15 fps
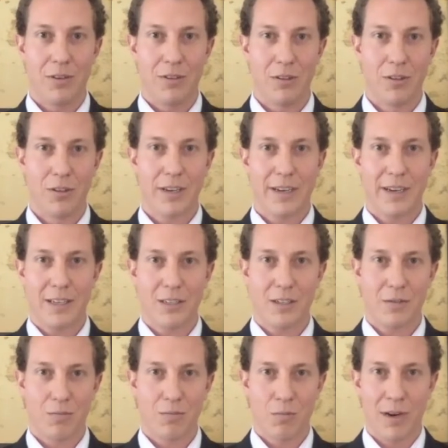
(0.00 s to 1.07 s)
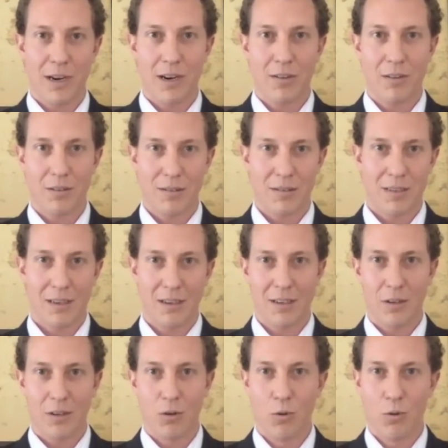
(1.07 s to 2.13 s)
looking at where
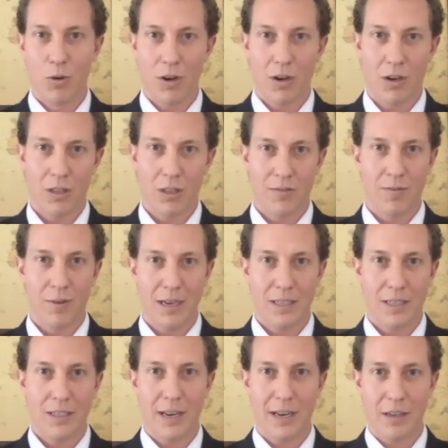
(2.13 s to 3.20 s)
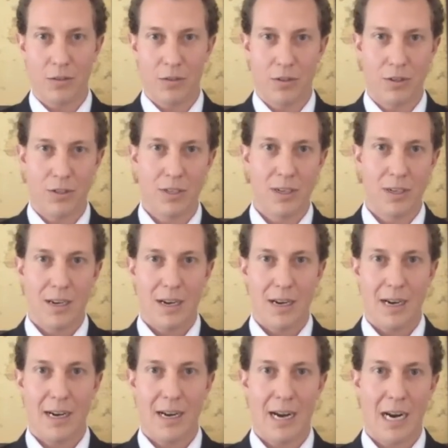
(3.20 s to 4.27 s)
who are all of my stakeholders
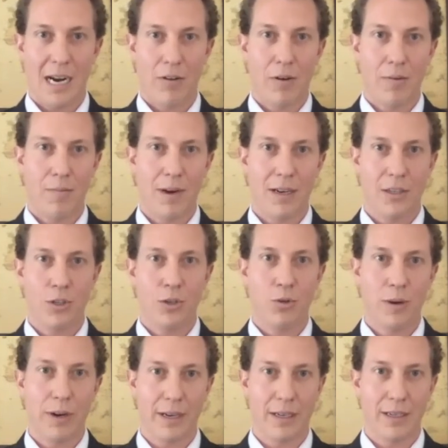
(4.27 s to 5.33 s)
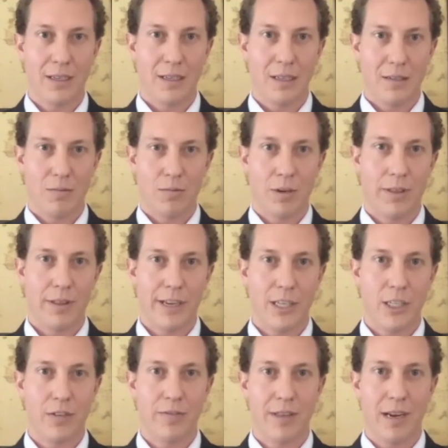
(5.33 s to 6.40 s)
and how am I doing with
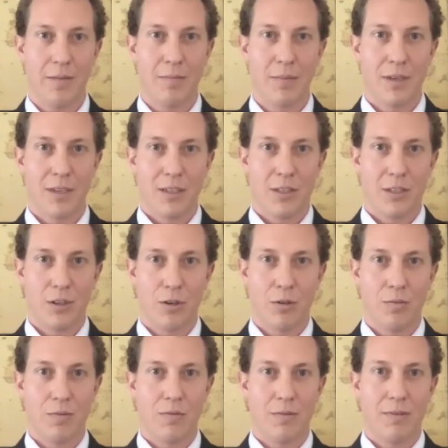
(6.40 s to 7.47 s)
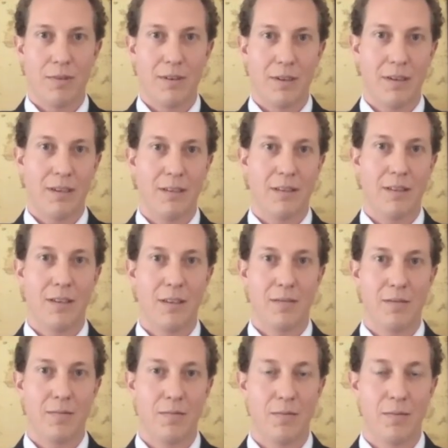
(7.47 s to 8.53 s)
each of them. So
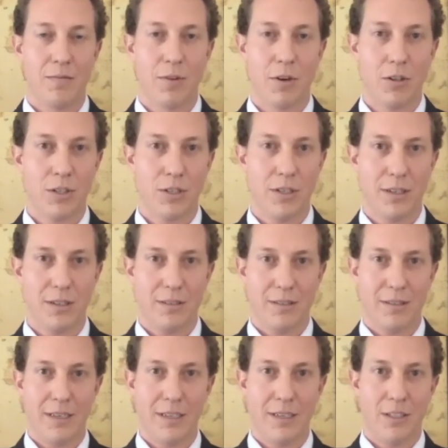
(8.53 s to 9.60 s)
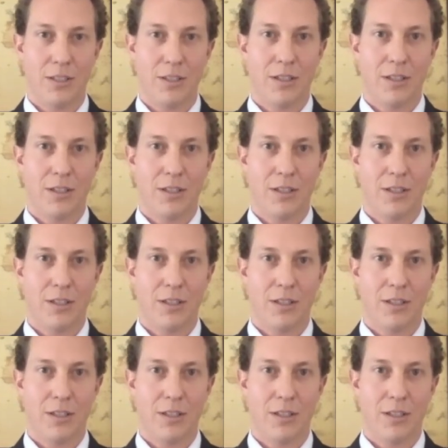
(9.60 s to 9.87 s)
first, it's